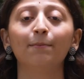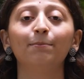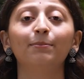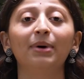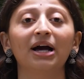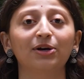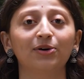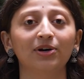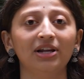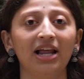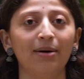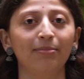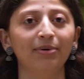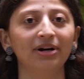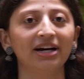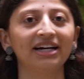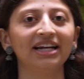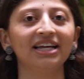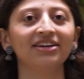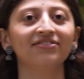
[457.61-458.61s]
By
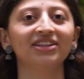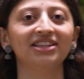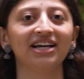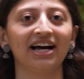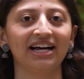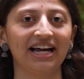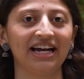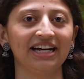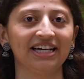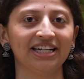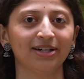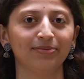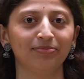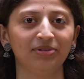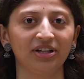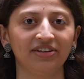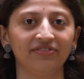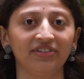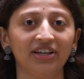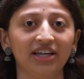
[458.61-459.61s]
collaborating with IITM
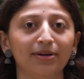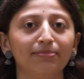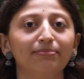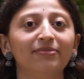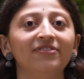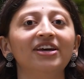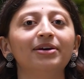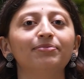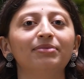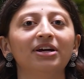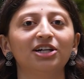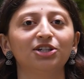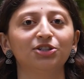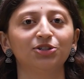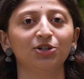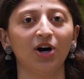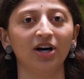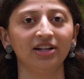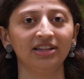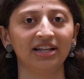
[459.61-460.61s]
TV, we made
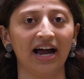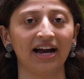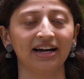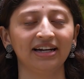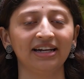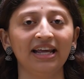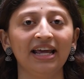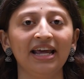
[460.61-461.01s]
sure that